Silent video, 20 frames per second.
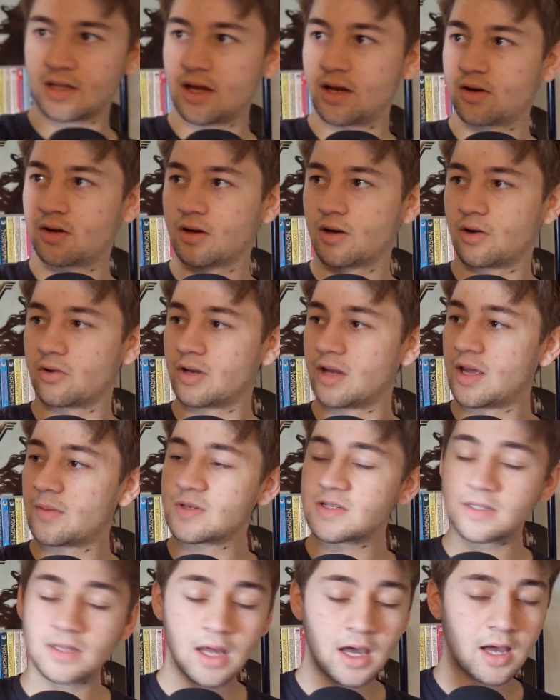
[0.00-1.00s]
in later. Her
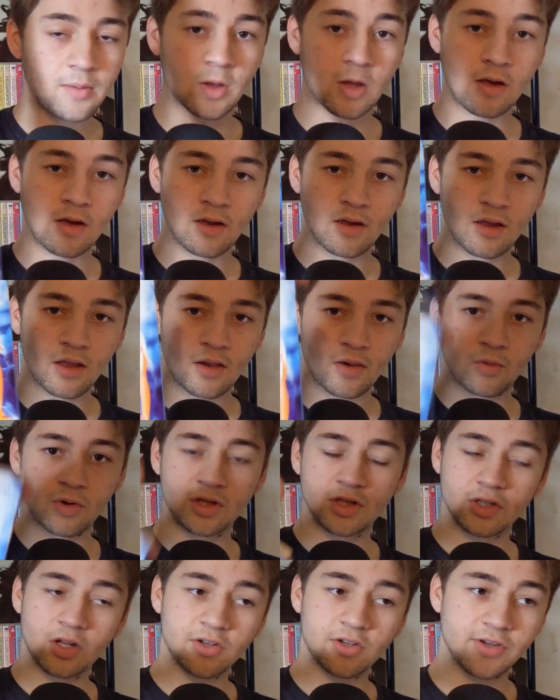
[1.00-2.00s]
name is Nami,
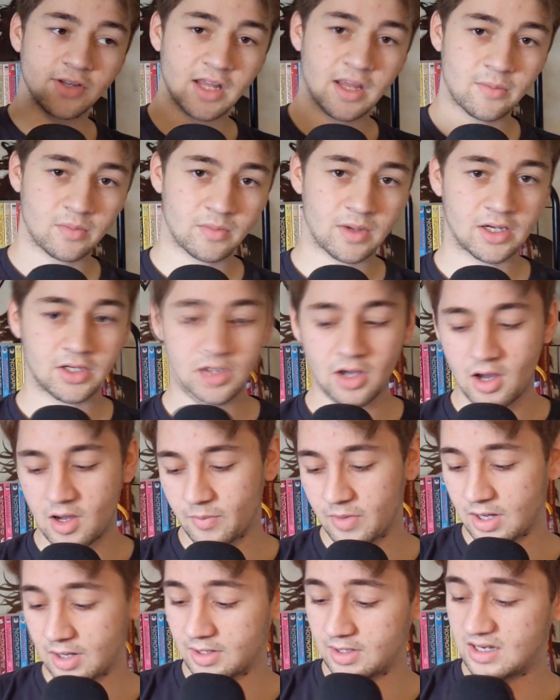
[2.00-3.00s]
which is also the name of my
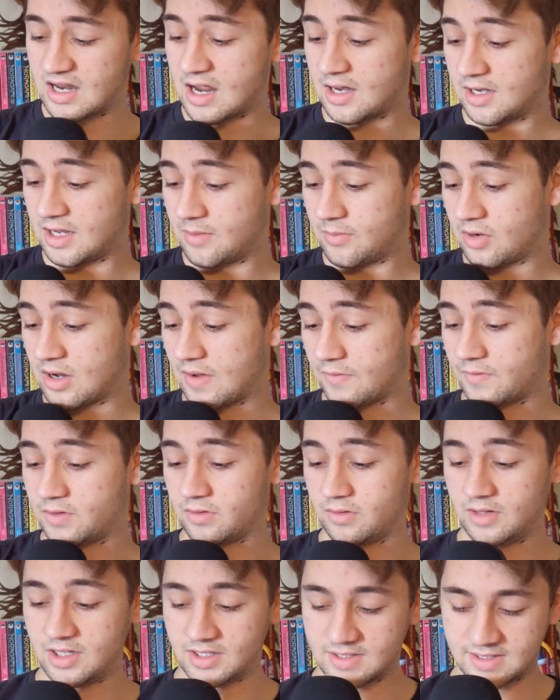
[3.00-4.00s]
dog, but I did not name her
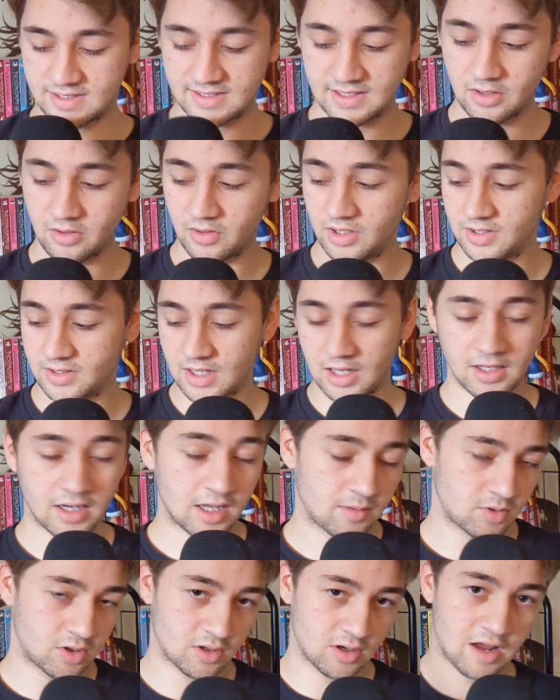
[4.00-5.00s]
after this series. I
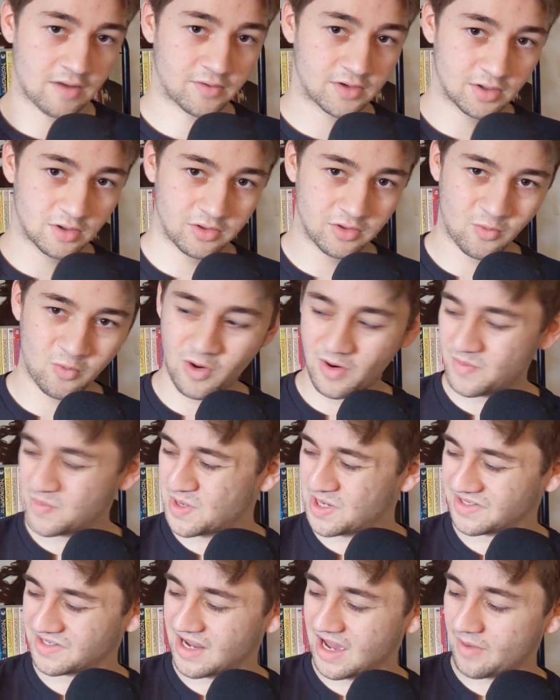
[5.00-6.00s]
named her after the One
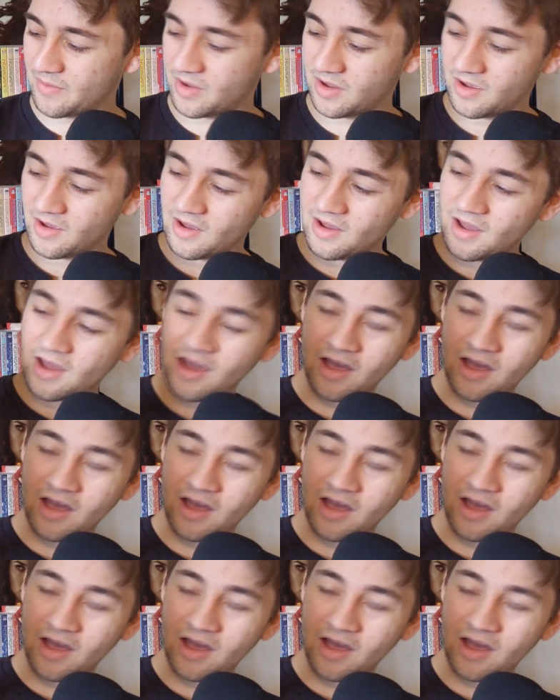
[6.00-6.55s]
Piece Nami.